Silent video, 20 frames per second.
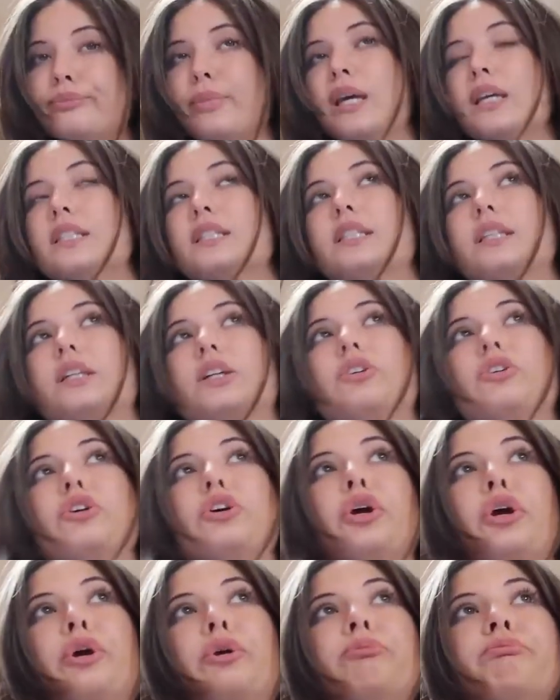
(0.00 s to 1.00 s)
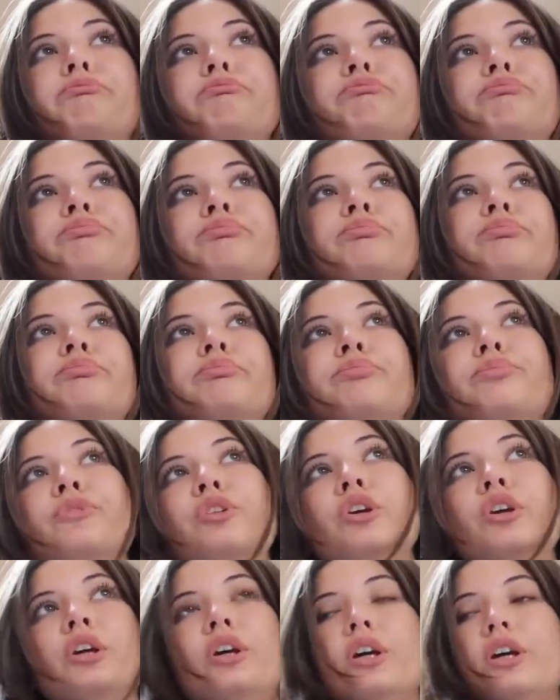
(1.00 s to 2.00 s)
Basically,
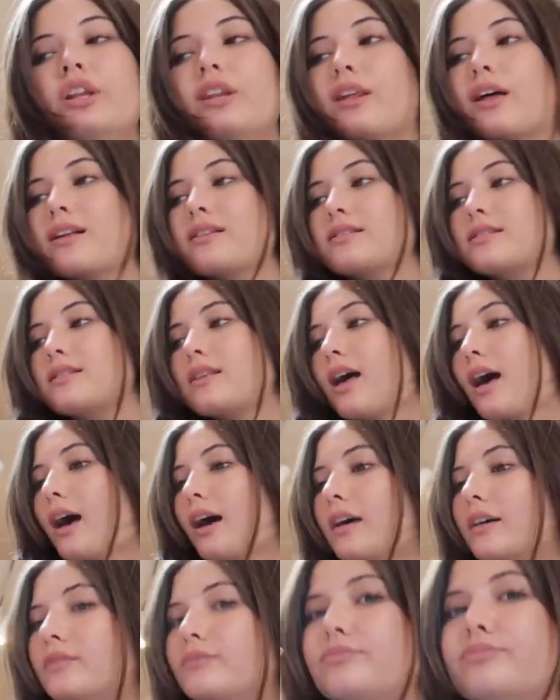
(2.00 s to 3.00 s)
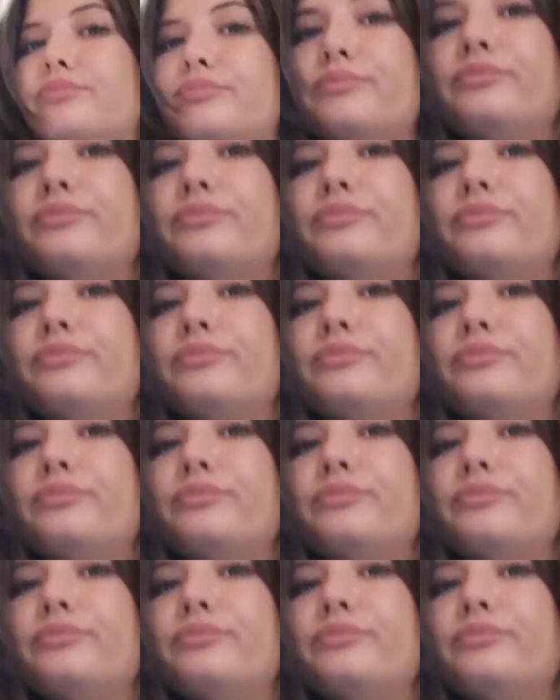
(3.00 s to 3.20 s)
that's that.